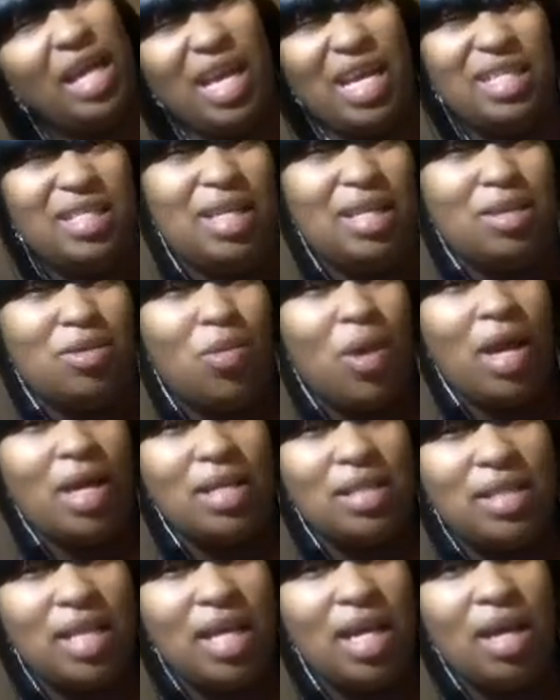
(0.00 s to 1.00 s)
I guess that's the way
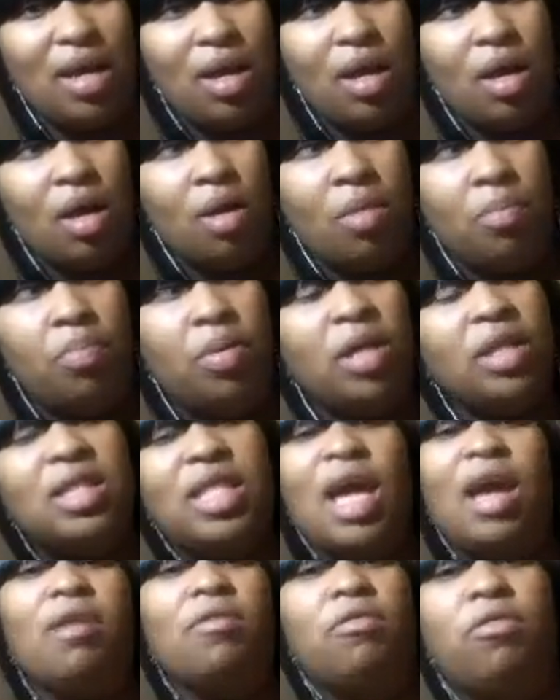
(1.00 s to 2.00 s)
to say it, put
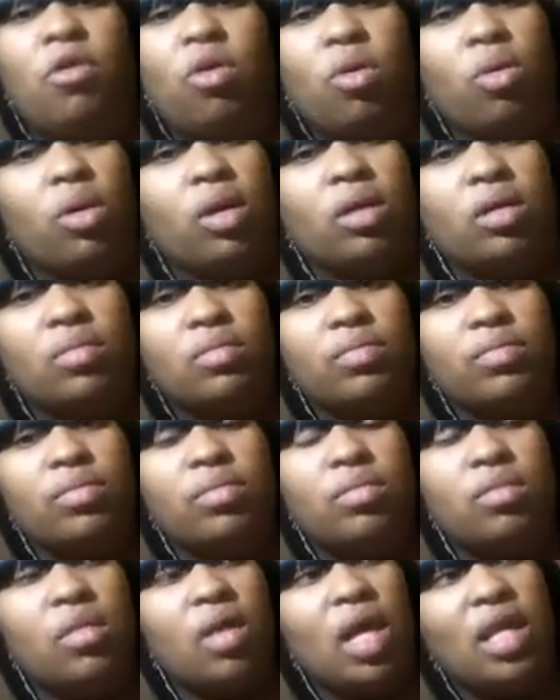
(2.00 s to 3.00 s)
that forward.
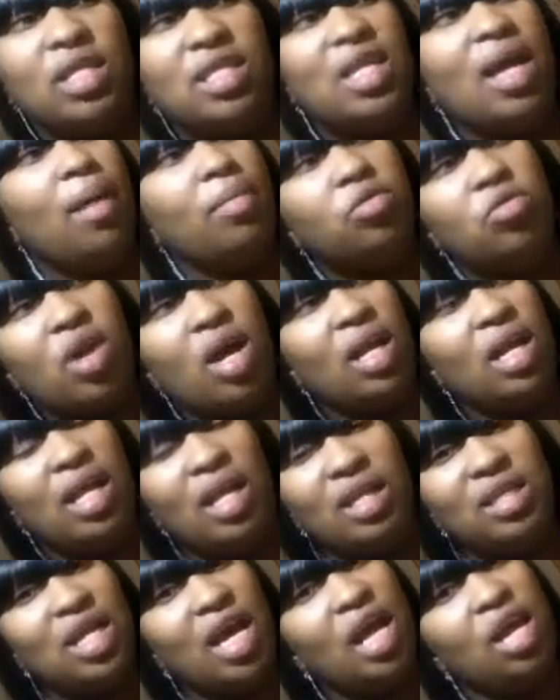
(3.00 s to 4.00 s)
And stop trying to
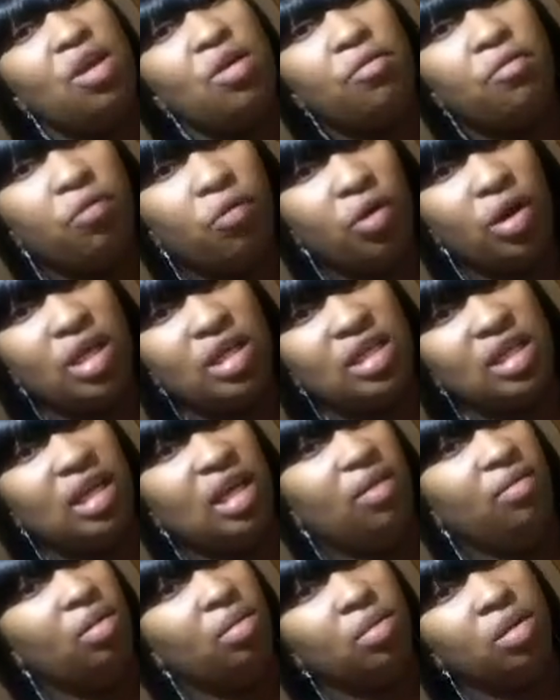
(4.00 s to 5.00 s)
entertain your friends and
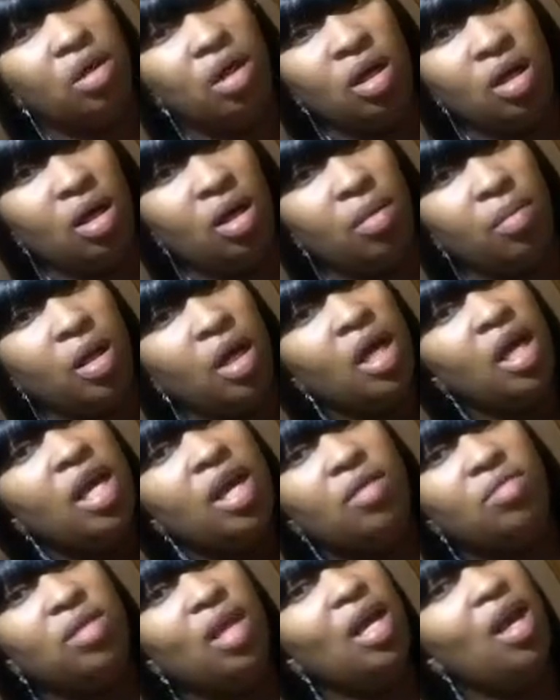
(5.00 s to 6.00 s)
give them a hookup.
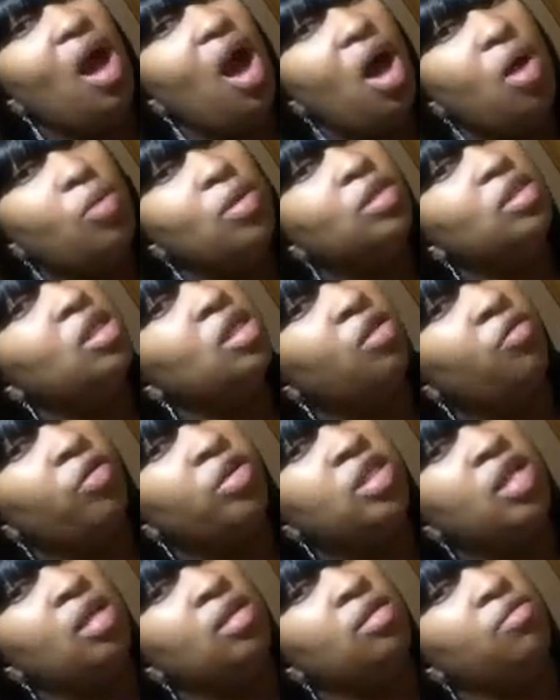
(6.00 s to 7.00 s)
If they're always looking
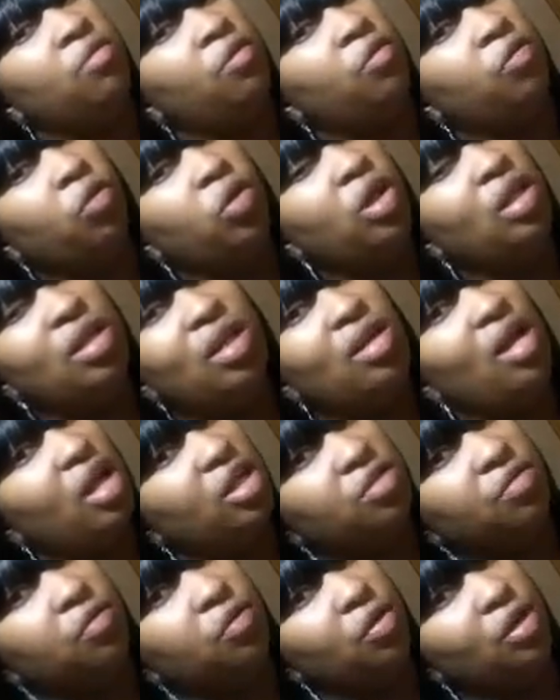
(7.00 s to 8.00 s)
for something for free, they're
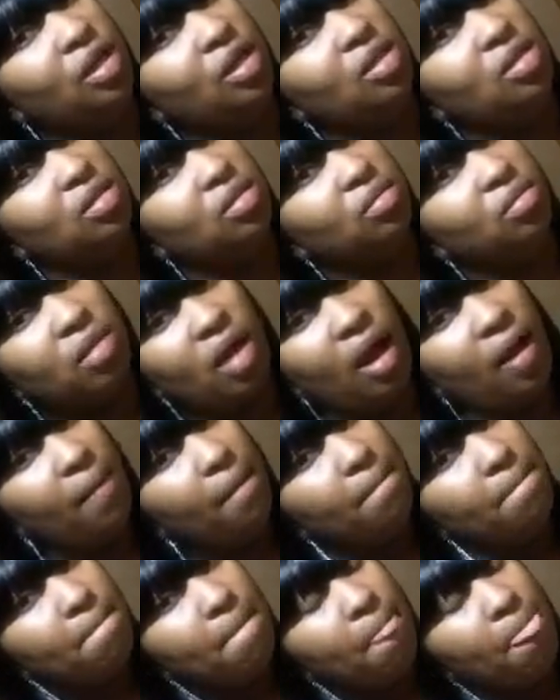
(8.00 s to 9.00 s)
not your friends.
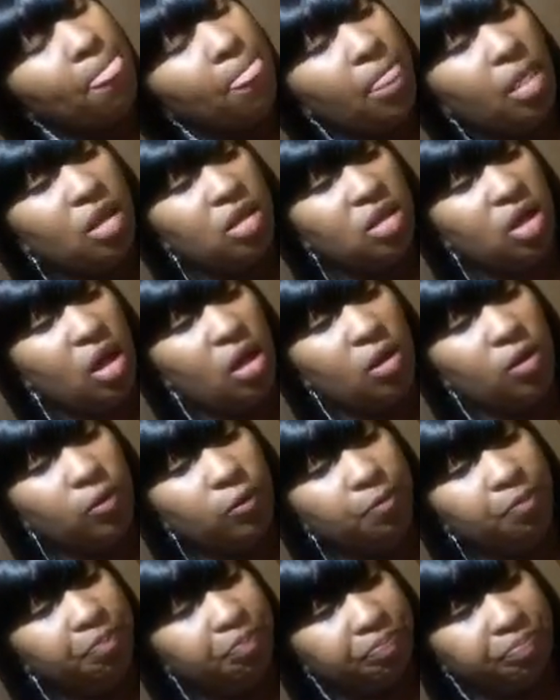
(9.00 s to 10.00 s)
Okay?
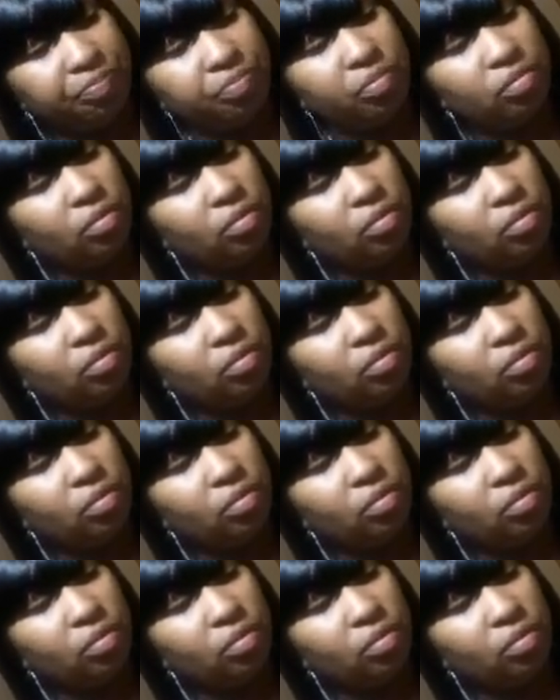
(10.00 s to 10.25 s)
So